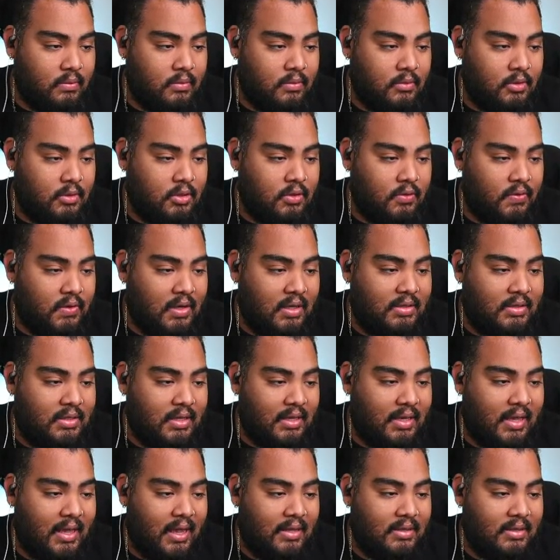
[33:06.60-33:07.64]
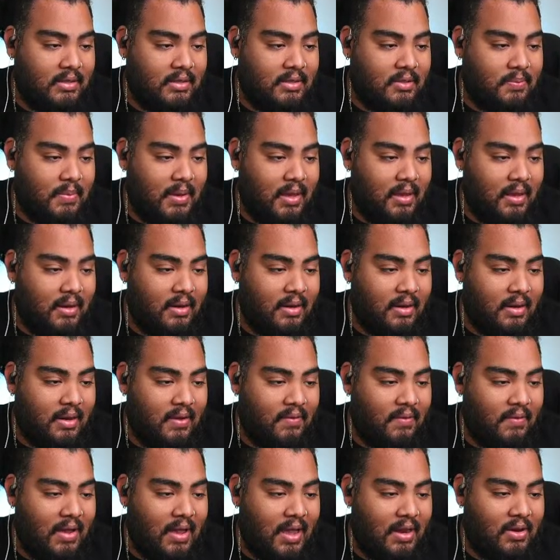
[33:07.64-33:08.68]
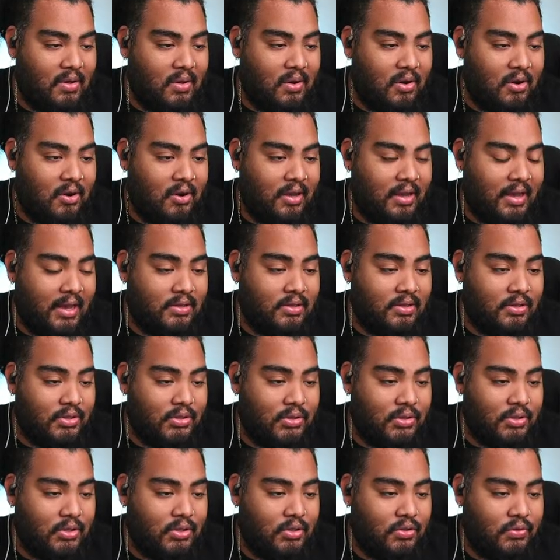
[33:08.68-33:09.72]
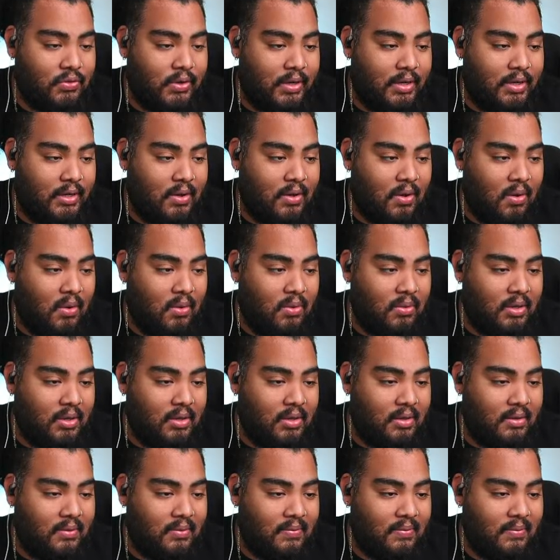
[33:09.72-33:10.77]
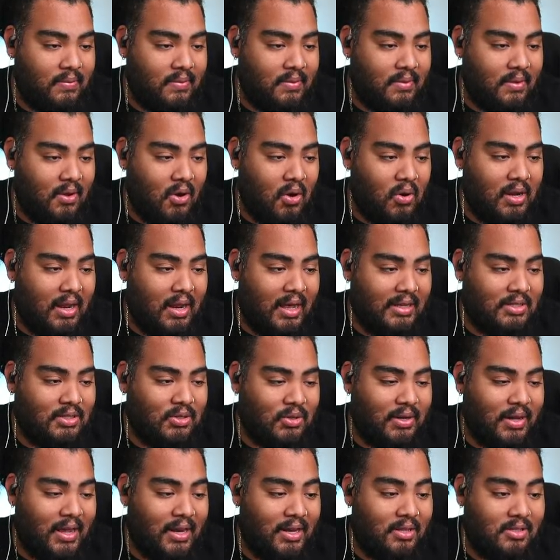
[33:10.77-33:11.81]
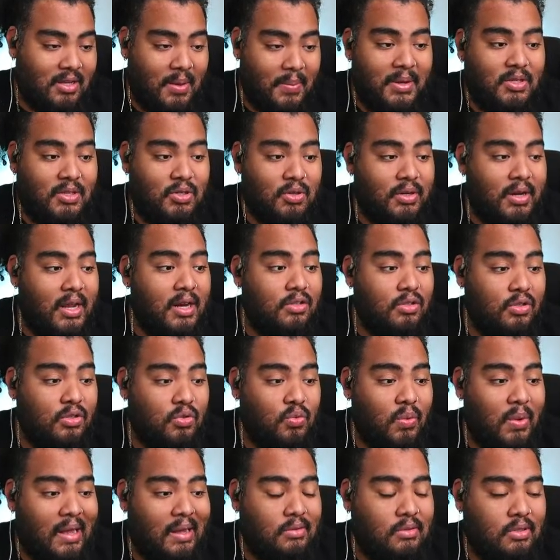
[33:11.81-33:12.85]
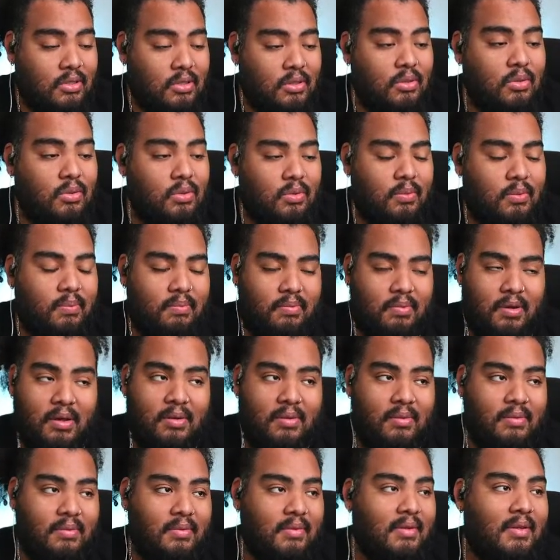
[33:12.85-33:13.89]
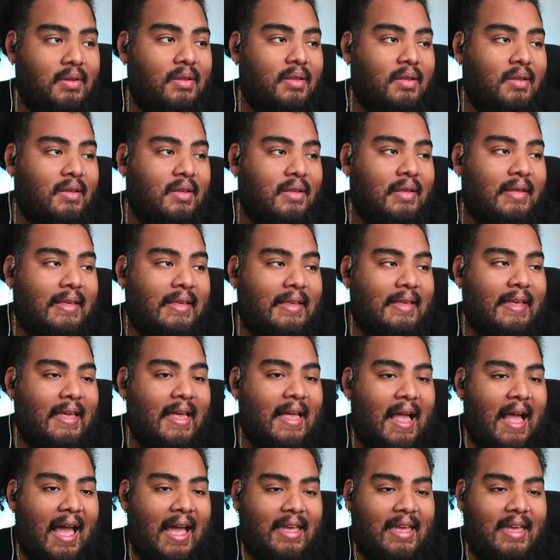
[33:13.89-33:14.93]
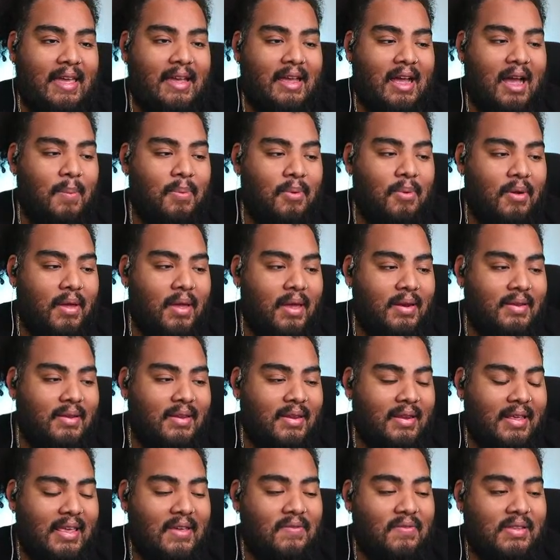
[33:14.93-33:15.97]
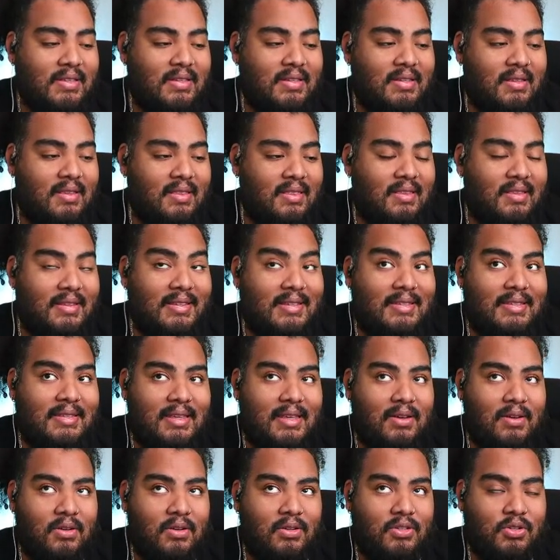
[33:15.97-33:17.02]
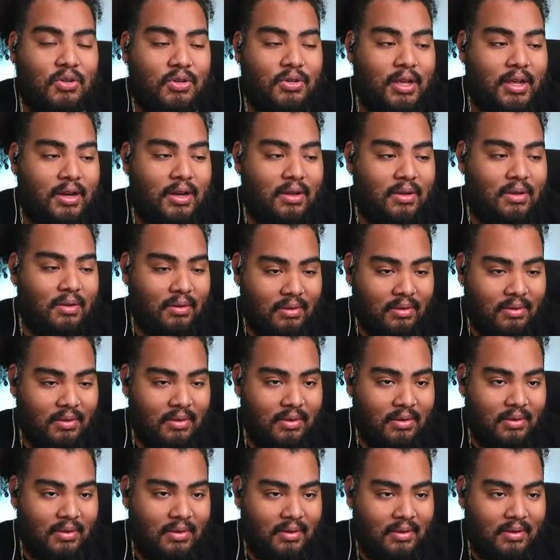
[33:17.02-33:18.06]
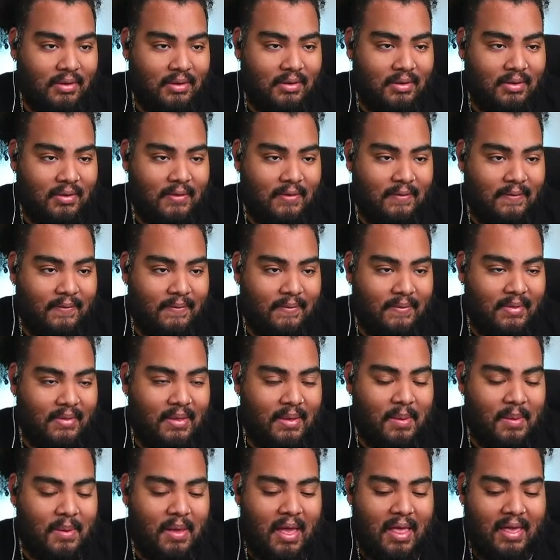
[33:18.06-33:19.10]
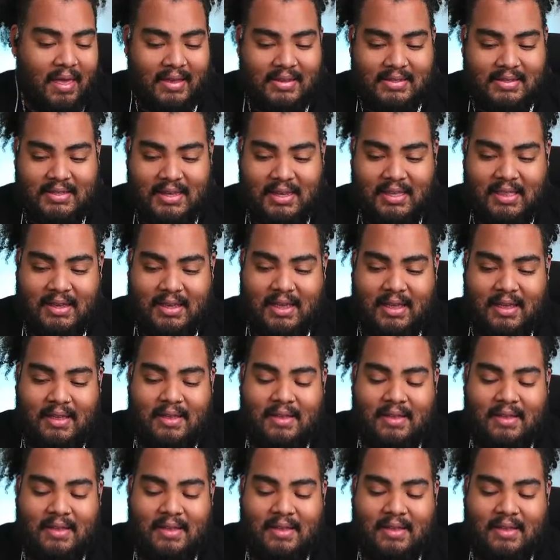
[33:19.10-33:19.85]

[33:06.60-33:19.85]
Javon said, Kansas, man, never had no hurricanes or shooting training, only like tornadoes. I mean, tornadoes is wild too, bro. I can't comprehend even seeing a tornado. I like seeing like